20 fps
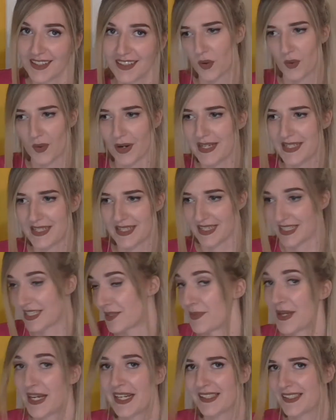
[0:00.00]
Always
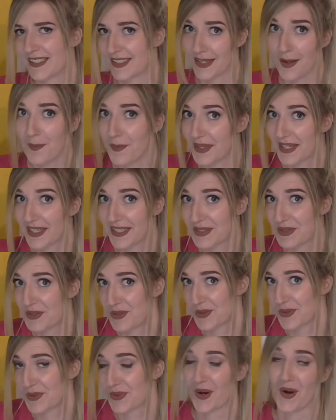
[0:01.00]
expect something
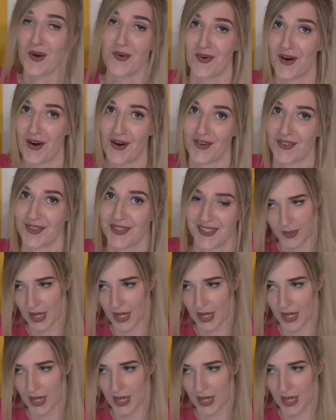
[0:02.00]
to go wrong.